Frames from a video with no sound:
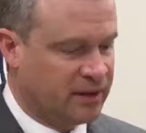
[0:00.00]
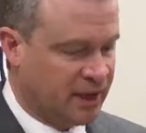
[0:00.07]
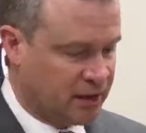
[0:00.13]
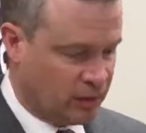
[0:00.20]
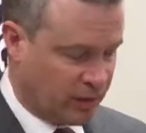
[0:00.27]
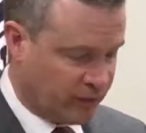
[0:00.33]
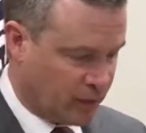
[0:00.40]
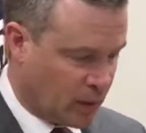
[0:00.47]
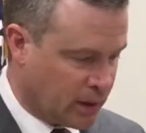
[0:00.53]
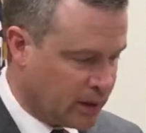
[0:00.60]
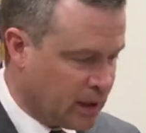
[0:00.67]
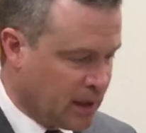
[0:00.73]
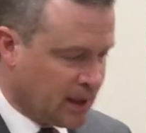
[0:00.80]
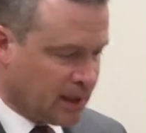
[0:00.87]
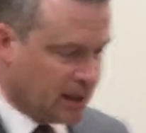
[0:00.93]
Thank you, everyone.
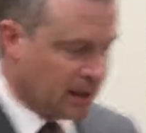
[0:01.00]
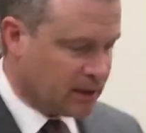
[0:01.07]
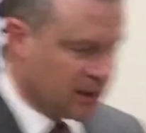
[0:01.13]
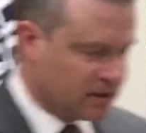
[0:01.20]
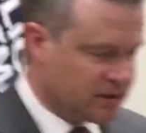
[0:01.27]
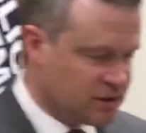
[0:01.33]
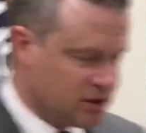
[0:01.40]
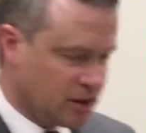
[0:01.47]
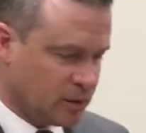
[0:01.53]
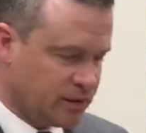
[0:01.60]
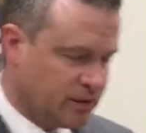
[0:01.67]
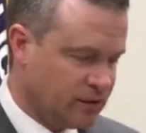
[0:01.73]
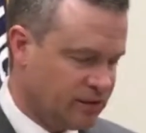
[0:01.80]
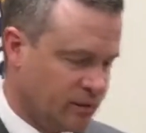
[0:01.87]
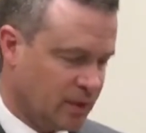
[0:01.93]
I'd like to share with
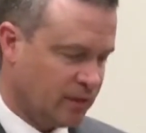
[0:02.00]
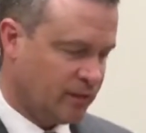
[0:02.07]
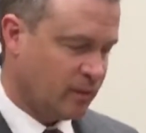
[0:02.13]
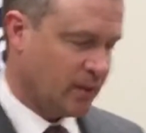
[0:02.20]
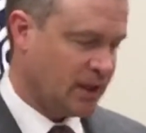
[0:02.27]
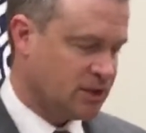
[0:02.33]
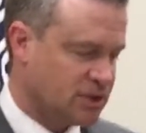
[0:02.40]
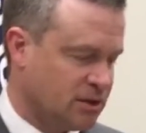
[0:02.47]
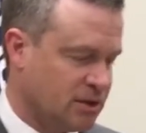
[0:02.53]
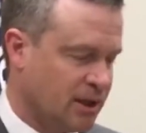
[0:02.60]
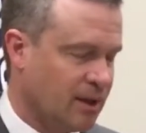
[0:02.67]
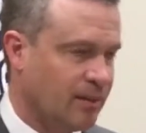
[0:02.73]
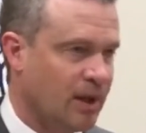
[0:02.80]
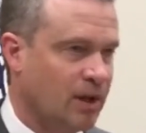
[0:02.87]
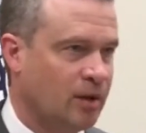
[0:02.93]
you some information
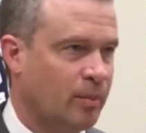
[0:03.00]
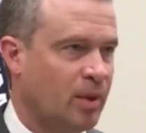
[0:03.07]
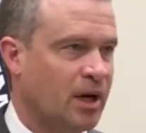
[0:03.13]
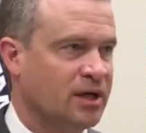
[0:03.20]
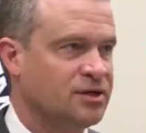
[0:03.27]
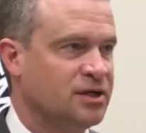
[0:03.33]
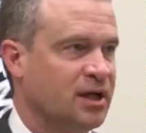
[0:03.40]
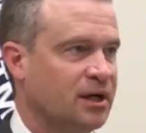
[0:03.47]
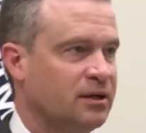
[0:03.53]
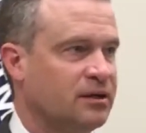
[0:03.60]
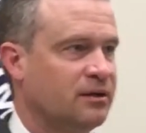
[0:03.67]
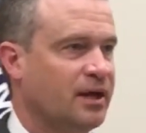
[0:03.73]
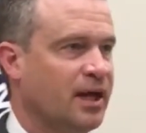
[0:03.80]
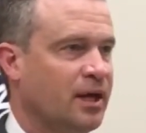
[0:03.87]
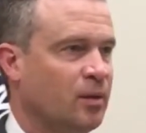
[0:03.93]
about a project
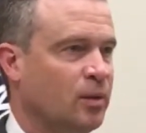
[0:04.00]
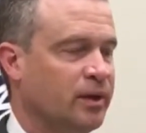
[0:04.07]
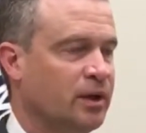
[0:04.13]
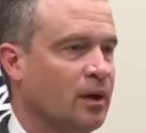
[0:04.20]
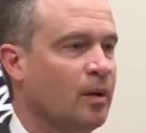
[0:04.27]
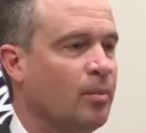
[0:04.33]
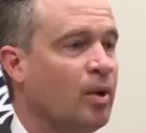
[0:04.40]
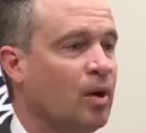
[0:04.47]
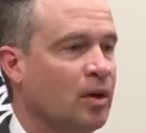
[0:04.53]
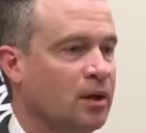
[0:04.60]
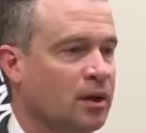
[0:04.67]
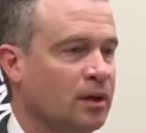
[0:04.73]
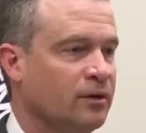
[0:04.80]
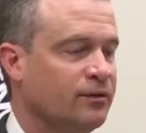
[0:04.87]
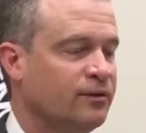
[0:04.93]
that we are part
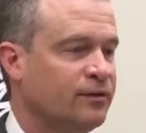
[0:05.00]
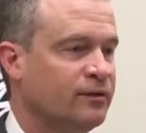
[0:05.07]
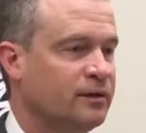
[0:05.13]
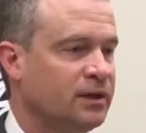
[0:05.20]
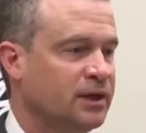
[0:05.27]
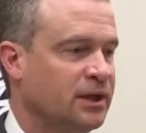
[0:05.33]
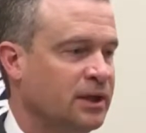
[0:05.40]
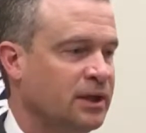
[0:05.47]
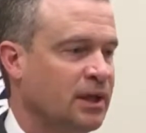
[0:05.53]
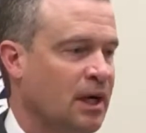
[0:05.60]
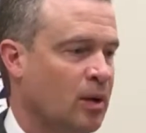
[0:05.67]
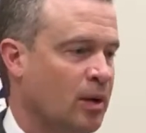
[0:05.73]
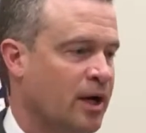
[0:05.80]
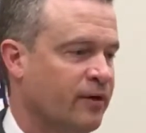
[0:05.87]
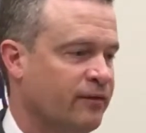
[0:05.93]
of in
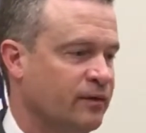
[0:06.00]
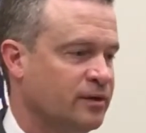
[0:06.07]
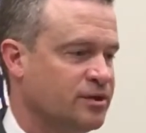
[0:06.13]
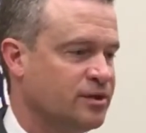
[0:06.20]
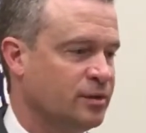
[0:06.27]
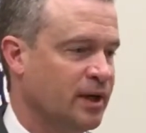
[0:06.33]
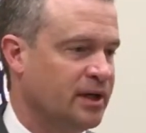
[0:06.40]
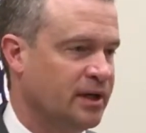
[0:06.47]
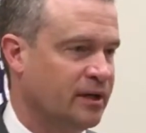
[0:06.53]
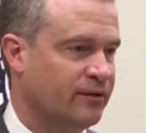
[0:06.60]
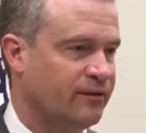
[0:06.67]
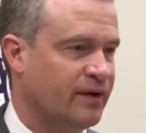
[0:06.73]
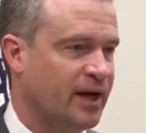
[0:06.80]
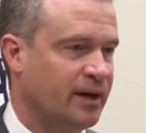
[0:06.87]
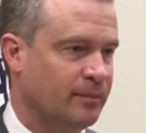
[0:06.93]
our efforts to
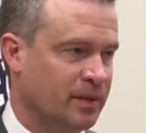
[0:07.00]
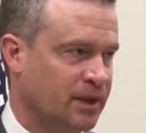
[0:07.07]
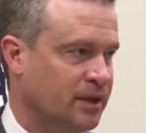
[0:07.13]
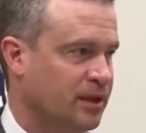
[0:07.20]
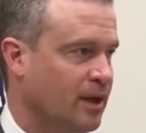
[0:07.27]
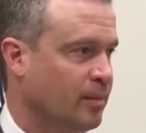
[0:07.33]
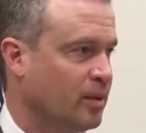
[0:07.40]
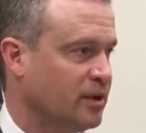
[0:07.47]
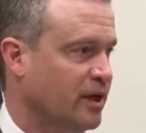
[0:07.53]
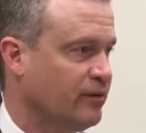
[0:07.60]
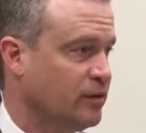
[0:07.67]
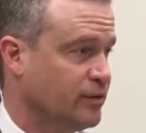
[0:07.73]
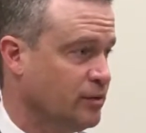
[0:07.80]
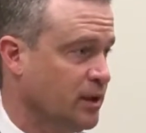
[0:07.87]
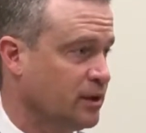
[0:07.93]
identify mid and upper level
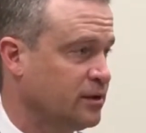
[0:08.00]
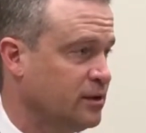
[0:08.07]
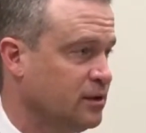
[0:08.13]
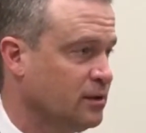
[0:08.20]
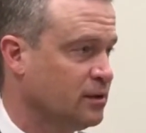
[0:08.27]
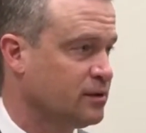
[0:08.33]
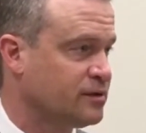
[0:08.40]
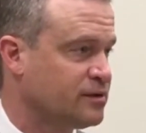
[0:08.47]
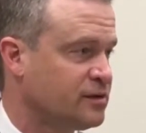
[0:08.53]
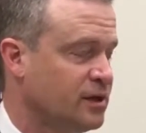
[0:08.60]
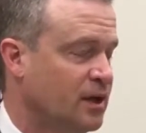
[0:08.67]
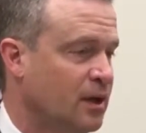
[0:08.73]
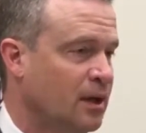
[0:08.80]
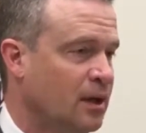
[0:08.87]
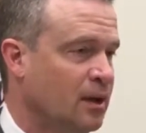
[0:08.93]
drug dealers.
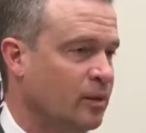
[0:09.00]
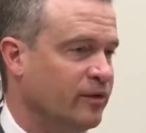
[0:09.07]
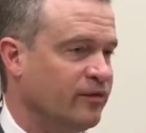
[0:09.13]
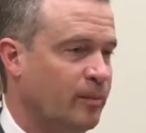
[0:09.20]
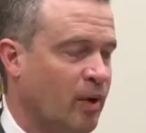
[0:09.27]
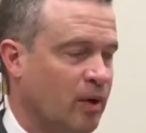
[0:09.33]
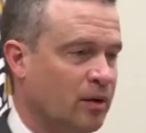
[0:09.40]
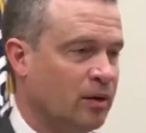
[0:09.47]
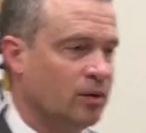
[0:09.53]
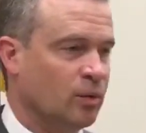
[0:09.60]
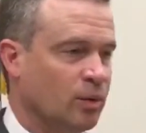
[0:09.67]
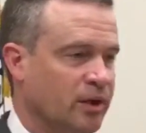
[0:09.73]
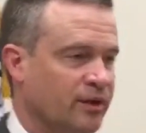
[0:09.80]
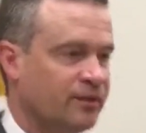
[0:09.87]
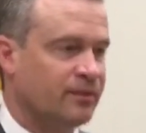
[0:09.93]
We've partnered
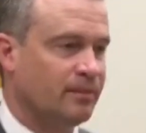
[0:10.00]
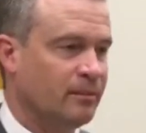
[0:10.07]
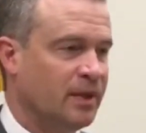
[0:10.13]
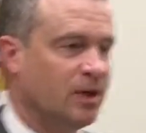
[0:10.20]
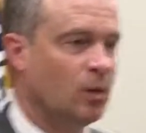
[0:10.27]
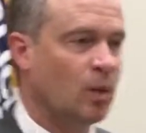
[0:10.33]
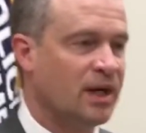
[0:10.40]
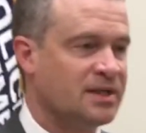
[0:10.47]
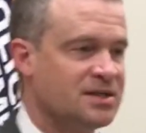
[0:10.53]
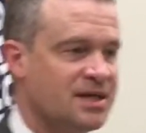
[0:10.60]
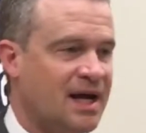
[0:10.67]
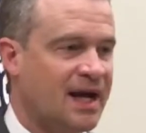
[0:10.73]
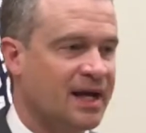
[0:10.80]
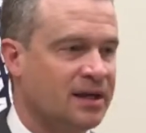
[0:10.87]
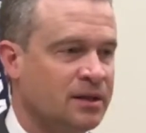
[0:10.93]
with Midwest
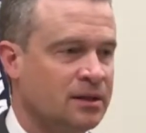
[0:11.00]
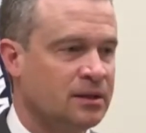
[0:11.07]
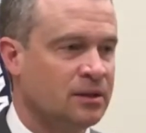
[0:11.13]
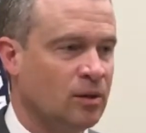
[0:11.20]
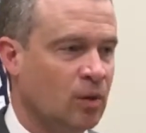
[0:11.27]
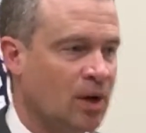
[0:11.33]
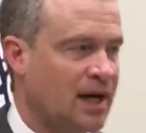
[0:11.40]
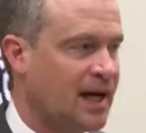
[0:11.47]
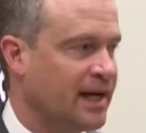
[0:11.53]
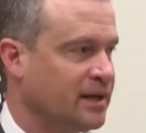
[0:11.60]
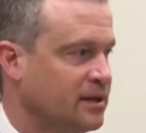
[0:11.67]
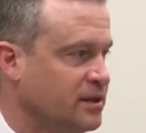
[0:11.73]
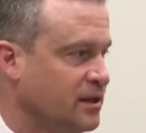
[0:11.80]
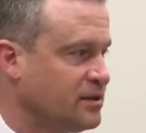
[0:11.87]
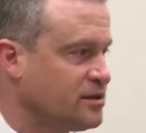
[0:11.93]
HIDTA, or High
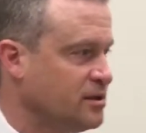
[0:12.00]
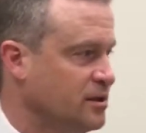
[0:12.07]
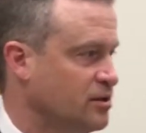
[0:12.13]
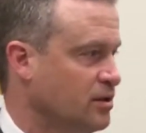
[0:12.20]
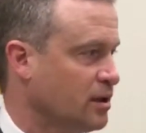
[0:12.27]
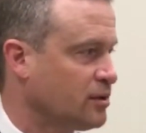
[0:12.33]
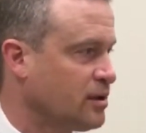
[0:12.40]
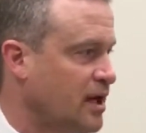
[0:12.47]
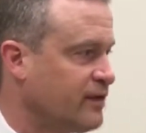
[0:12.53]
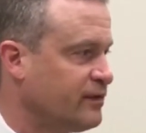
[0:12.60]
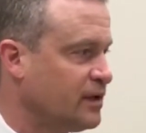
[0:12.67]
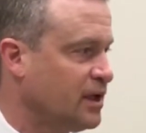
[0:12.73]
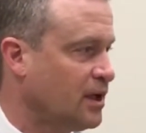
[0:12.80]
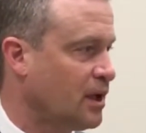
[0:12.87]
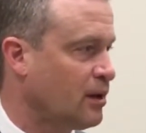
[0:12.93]
Intensity Drug
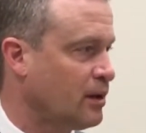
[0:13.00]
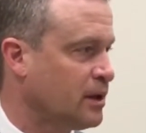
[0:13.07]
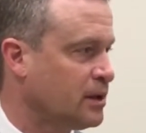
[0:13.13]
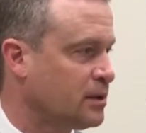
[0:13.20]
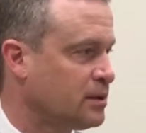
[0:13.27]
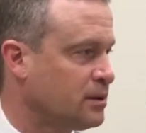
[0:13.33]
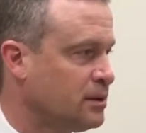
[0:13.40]
Trafficking Area,